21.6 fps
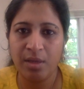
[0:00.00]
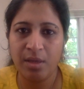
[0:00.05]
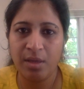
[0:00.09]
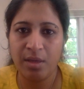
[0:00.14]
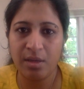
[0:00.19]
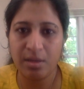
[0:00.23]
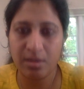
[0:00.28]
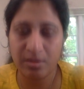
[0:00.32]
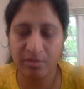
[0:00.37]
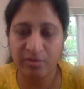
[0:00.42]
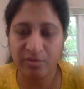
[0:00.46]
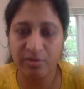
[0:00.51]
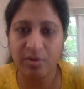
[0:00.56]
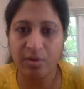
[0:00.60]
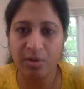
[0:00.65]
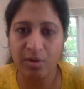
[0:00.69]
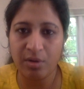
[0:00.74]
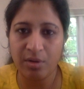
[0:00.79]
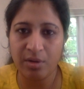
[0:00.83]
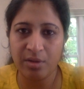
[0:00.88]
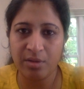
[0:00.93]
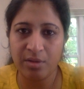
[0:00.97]
it's for the
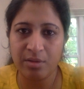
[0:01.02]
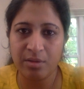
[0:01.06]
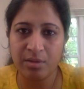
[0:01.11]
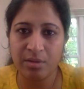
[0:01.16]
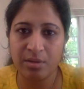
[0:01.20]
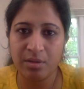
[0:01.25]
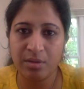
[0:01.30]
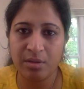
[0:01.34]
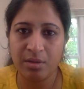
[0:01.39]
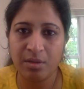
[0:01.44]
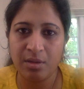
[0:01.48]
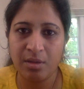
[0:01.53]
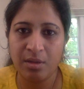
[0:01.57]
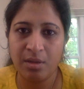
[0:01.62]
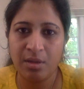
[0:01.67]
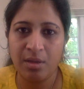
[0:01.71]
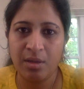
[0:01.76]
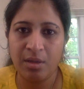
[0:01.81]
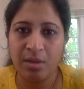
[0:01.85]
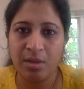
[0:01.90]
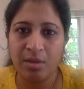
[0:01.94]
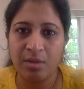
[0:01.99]
audience.
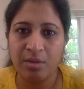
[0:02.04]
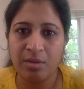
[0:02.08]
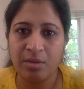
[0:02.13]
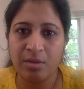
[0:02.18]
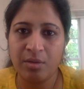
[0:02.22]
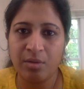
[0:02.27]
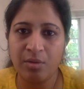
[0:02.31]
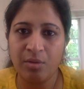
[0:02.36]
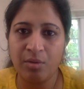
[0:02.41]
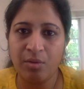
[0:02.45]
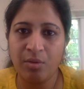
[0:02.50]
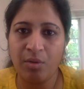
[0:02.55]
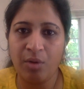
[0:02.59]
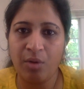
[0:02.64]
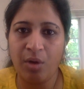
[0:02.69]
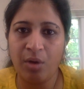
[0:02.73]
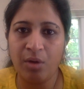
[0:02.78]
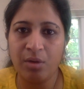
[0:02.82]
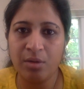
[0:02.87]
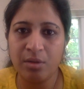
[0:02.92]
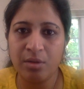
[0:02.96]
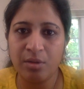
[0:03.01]
So,
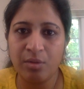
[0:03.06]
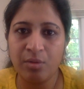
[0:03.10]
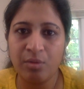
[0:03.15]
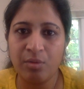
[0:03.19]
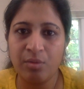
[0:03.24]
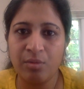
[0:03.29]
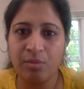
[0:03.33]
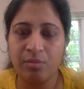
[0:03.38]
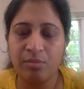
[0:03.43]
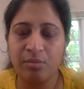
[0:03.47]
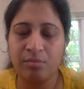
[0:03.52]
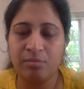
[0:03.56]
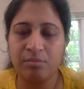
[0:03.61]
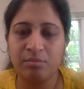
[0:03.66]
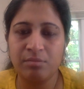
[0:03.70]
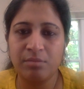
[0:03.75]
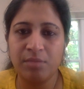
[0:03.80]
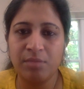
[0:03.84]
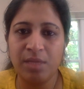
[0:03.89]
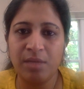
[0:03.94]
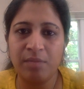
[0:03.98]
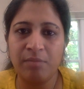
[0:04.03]
although
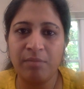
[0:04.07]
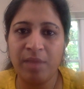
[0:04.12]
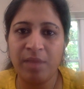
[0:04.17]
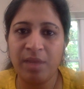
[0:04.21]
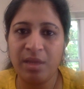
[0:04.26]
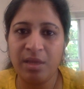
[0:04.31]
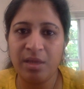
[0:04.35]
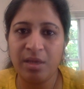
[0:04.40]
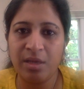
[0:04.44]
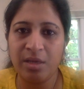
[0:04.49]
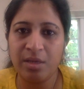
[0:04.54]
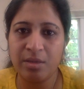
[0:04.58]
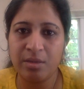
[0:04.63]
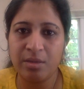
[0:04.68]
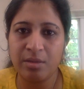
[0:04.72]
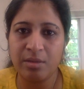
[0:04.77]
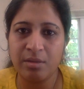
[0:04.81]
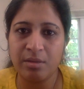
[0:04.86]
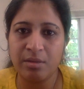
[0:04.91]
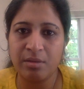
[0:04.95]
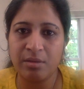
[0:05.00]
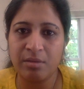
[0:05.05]
in many
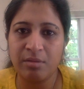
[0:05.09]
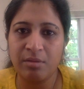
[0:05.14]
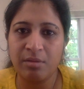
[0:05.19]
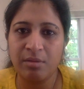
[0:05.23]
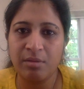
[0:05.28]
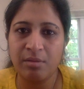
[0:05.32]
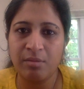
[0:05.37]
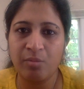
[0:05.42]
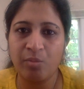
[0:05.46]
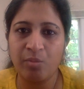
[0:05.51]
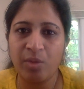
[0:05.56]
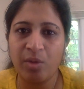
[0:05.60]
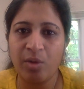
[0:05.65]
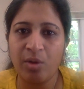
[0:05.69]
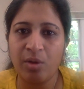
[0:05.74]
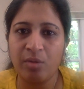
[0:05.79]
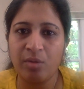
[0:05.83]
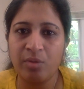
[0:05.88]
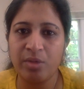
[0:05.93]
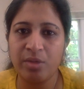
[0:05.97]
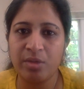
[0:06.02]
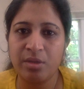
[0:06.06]
cases we
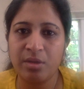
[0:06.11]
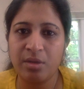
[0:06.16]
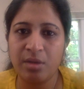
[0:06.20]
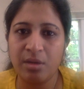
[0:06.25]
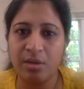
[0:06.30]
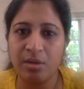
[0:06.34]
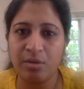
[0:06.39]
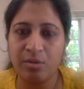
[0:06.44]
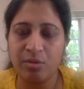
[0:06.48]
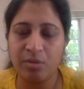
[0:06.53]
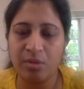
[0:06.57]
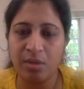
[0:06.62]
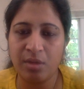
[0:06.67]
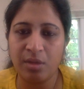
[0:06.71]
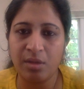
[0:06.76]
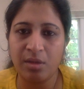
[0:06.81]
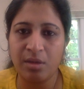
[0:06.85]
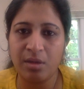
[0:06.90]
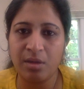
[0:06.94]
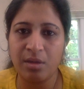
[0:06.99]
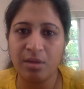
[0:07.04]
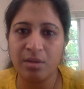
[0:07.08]
always tend to
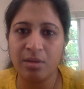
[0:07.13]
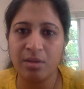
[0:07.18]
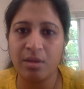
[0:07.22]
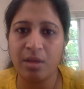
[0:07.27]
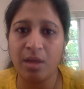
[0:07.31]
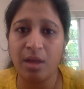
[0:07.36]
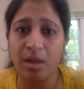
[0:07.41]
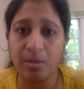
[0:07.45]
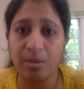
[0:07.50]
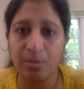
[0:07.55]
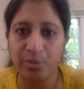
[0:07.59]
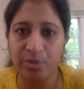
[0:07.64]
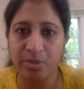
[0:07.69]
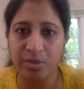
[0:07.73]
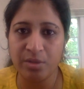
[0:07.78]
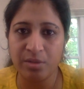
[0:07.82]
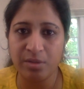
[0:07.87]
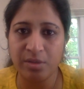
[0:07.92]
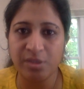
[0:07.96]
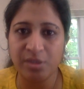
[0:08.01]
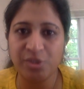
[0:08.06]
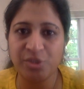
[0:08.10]
think it's our
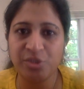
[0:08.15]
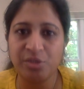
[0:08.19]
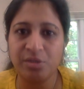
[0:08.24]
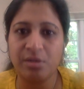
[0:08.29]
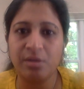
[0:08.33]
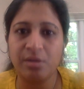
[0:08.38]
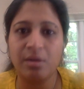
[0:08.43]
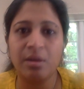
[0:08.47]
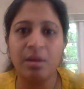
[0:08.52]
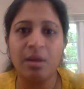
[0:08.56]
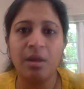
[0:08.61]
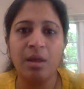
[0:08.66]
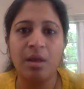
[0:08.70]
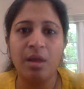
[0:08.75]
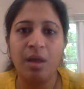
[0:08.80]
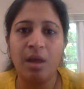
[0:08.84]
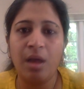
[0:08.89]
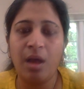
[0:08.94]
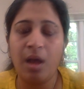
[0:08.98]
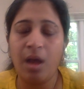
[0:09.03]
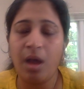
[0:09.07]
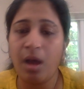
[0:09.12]
presentation,
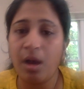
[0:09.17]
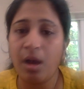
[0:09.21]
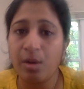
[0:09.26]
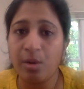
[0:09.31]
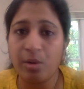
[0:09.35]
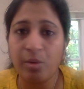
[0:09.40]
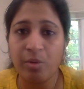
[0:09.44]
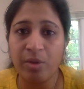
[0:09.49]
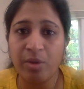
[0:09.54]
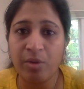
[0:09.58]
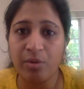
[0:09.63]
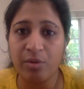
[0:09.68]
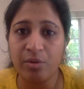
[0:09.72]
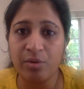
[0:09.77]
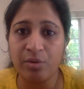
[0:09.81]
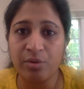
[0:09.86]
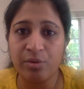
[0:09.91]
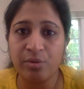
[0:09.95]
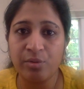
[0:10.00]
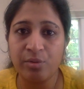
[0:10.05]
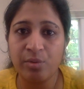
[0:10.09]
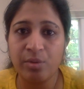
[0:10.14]
how are we going
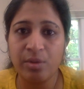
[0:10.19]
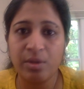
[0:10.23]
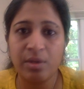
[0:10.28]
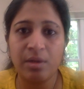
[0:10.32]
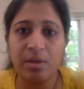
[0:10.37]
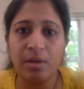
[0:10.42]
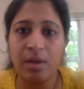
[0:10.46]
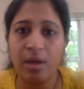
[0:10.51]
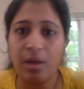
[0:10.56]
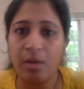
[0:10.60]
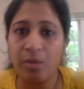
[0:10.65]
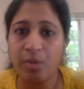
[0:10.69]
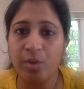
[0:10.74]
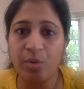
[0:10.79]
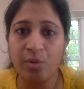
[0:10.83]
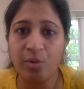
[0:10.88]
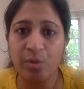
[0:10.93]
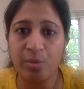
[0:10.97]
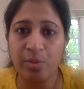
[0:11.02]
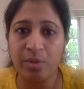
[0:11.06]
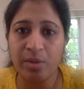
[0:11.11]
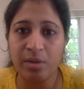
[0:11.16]
to do it? Are we going
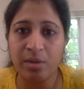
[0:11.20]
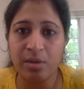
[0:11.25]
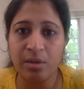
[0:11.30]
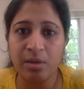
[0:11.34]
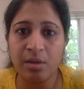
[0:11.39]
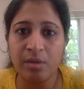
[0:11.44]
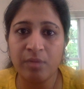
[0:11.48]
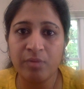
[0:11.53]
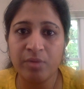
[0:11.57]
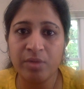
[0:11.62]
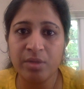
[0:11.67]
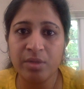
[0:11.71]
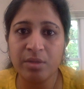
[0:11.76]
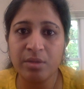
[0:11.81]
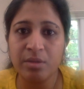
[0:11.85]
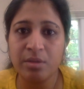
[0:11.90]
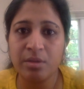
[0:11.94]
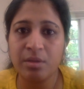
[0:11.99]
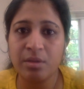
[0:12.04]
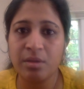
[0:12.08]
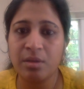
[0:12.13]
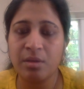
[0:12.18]
to be
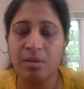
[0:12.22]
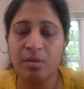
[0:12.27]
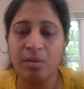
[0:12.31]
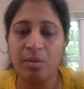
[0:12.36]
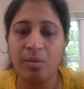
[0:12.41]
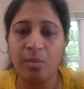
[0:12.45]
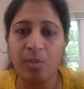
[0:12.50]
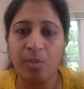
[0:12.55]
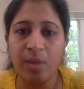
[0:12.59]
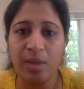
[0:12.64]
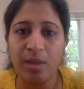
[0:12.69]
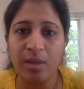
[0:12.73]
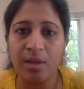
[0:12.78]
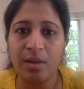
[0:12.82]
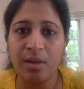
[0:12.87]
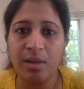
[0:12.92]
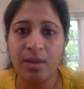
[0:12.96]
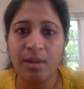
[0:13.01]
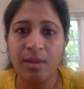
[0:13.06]
nervous? Well,